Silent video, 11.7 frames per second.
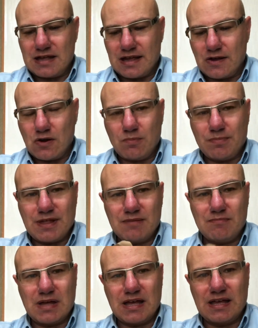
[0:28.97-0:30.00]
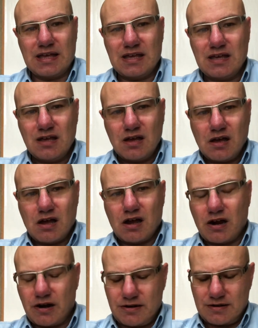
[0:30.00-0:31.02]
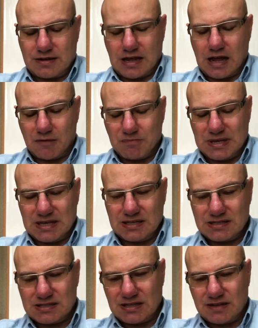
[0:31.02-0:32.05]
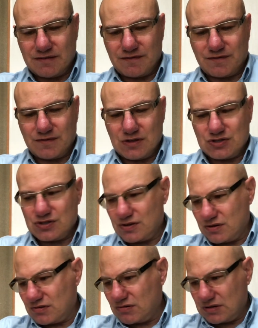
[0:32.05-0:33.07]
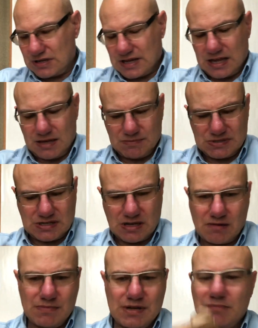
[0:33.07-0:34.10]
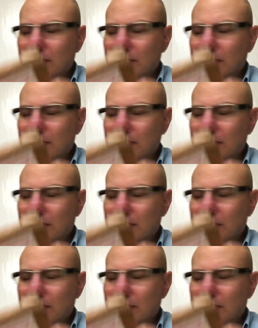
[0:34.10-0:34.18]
I hope that my hard copies of future games come in a